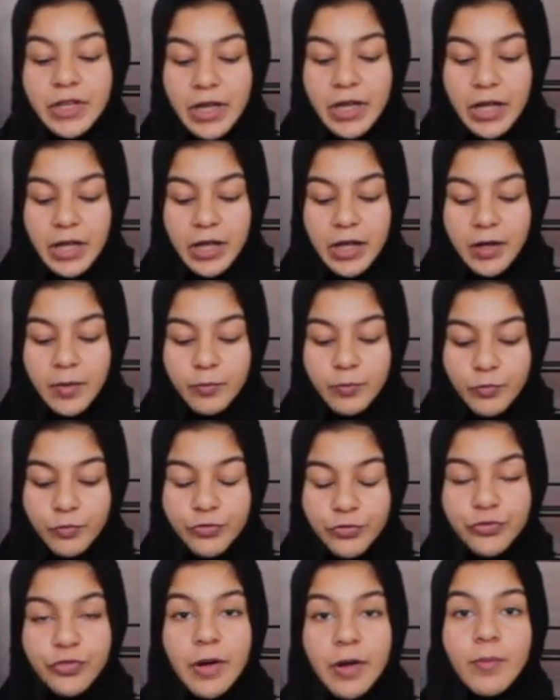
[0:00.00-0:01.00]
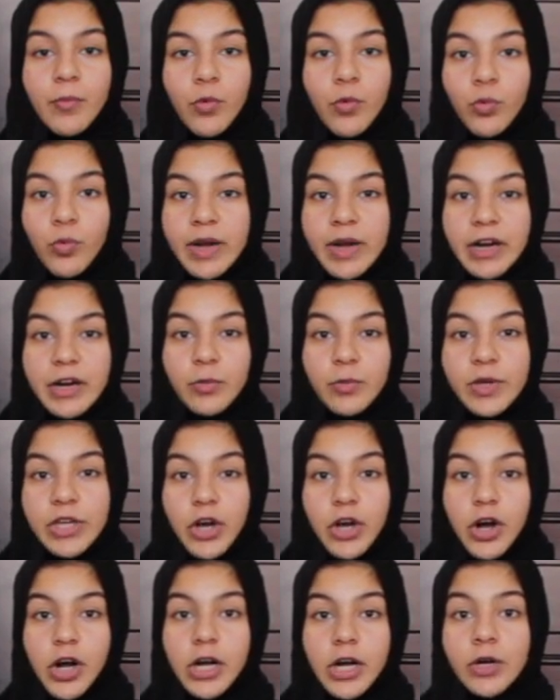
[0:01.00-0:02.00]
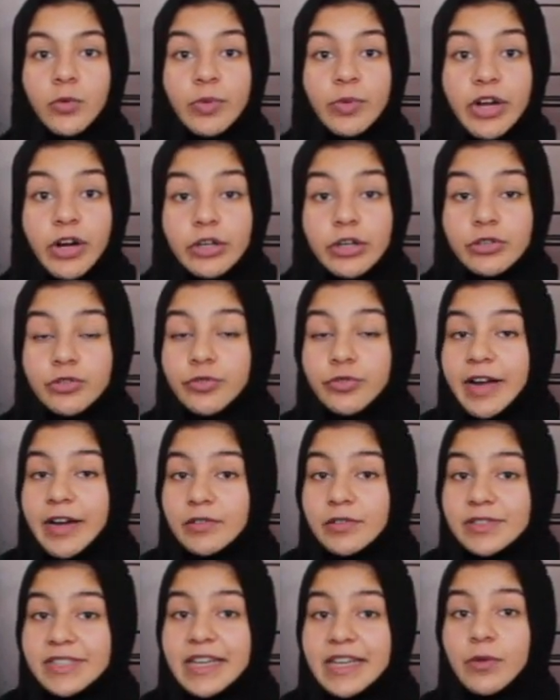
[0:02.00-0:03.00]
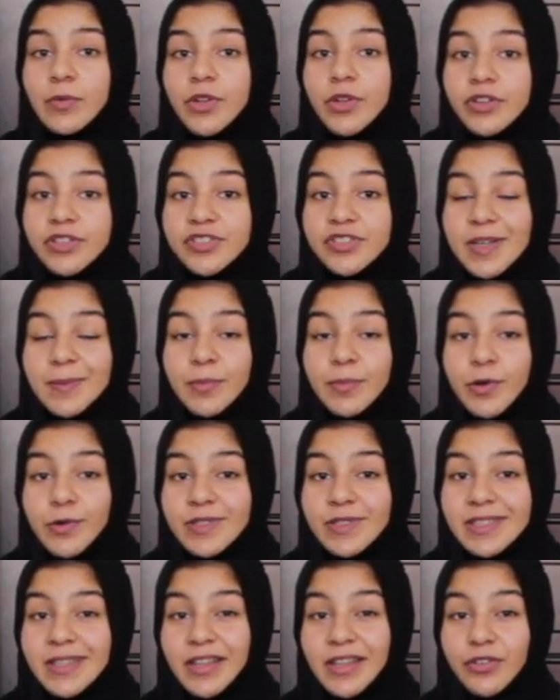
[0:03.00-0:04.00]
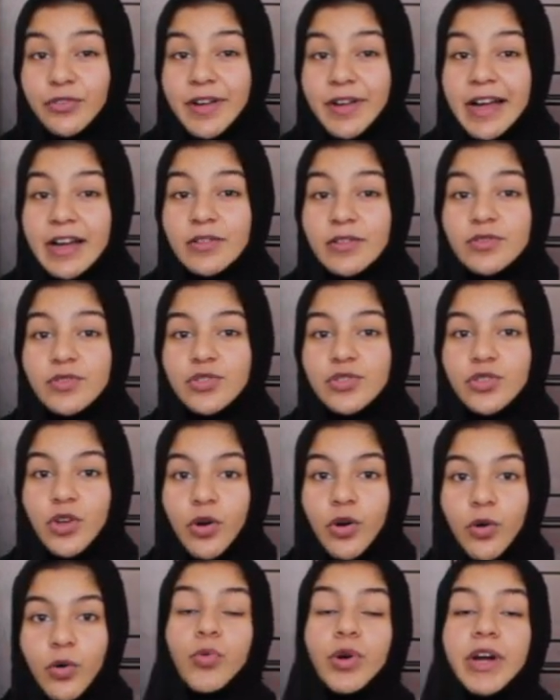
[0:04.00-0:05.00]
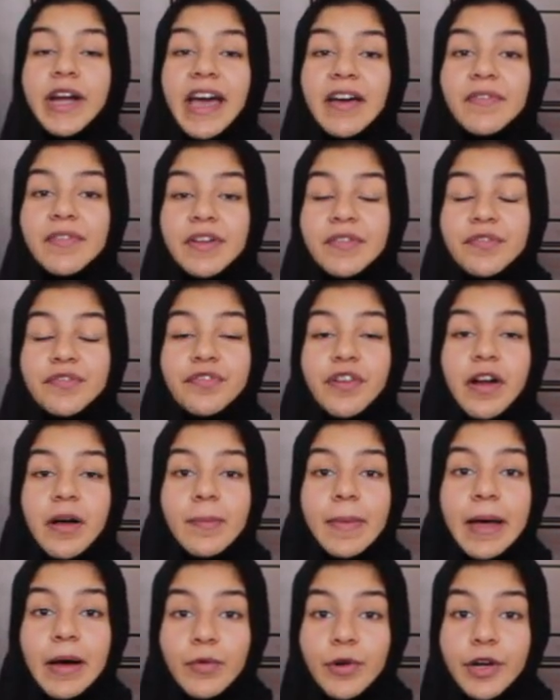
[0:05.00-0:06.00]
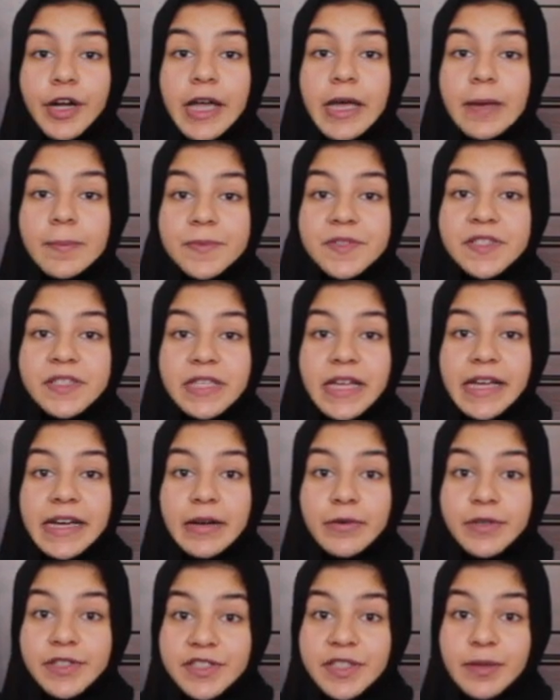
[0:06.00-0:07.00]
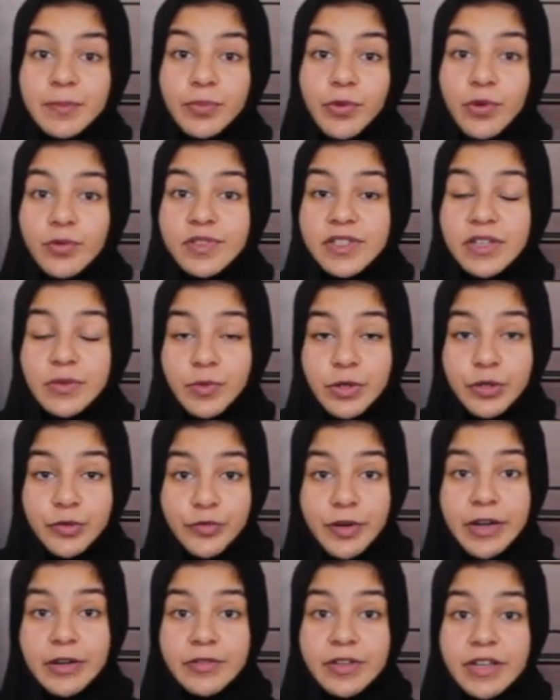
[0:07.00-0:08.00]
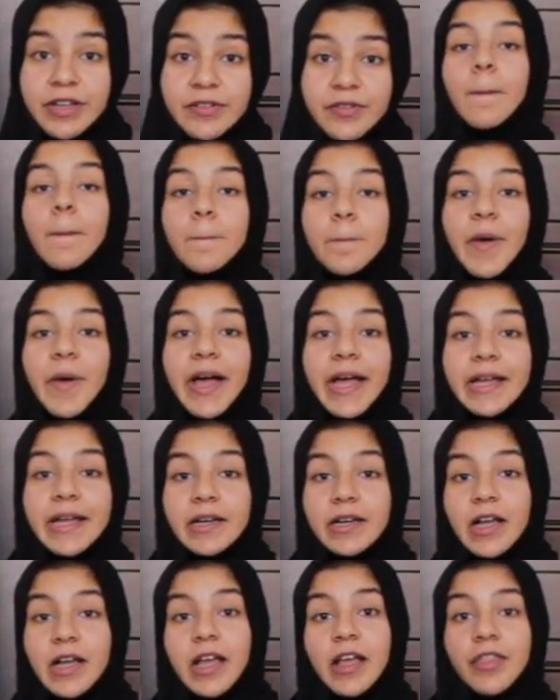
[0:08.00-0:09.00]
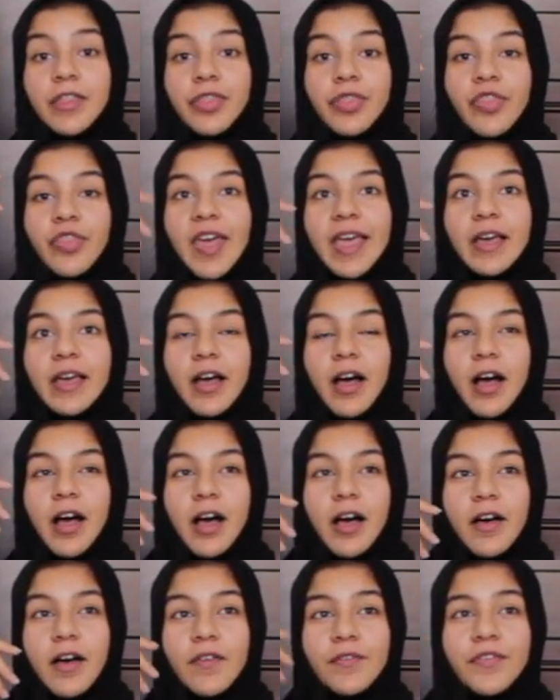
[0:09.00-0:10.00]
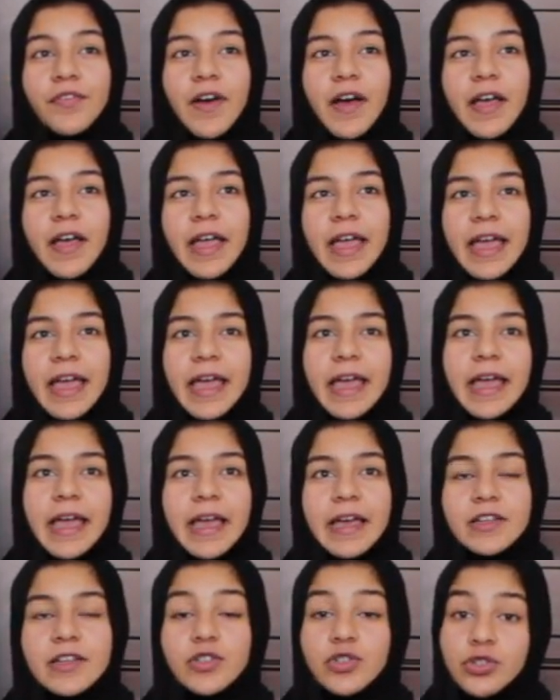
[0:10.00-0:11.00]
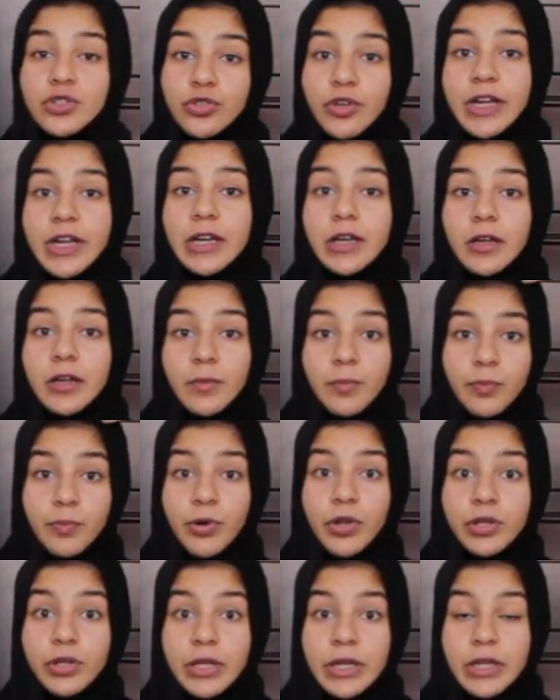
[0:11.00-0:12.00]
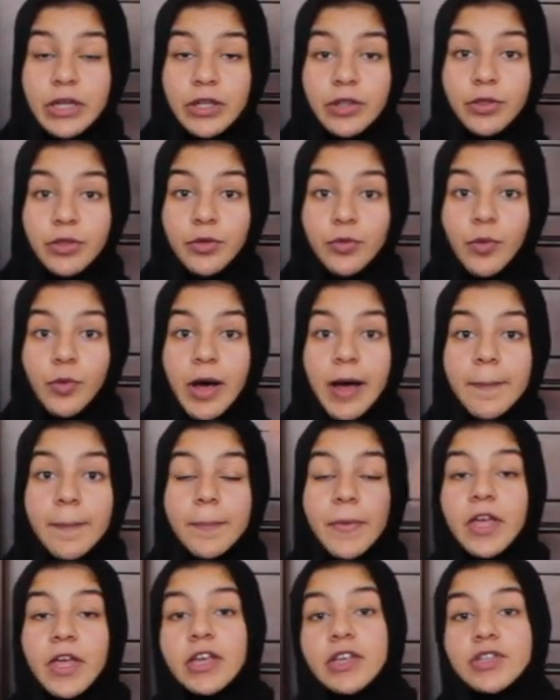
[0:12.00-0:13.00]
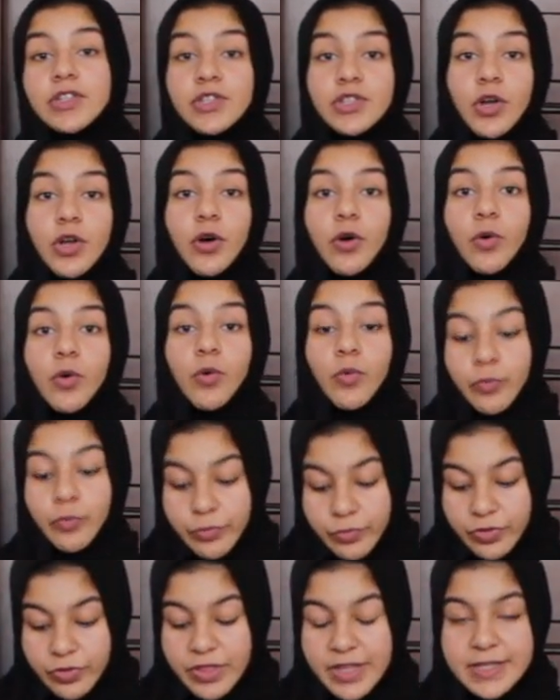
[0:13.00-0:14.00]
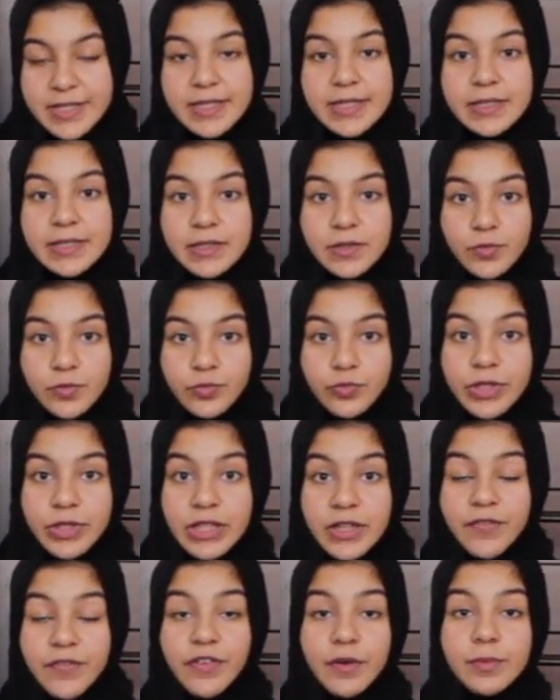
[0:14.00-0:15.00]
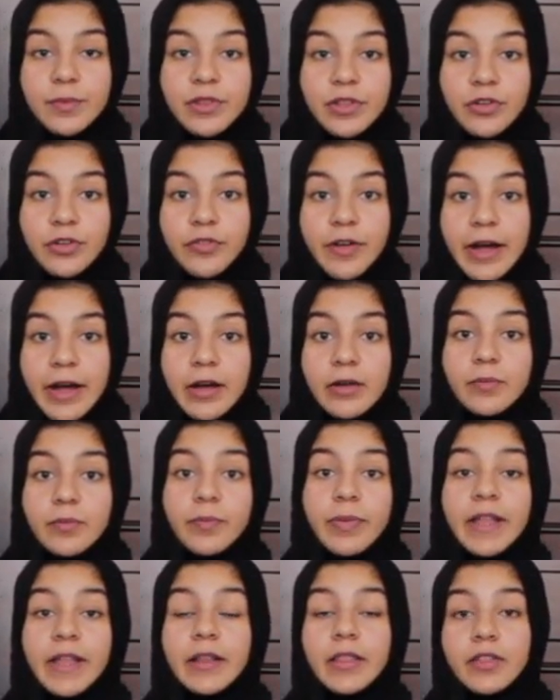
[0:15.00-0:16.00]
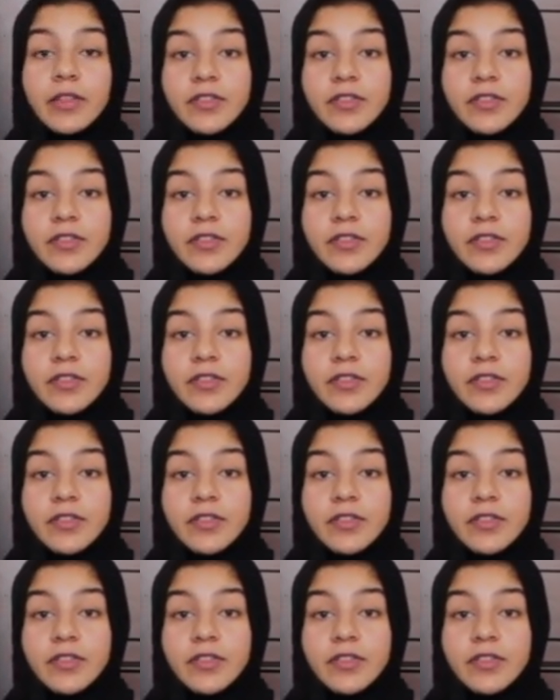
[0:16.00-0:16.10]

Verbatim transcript: uh, from where we are, we are grounding with our sit bones to the ground. So we're heavy from our hips and our sit bones and we're grounded. But think of a string pulling you up. So this is really firm to the ground, but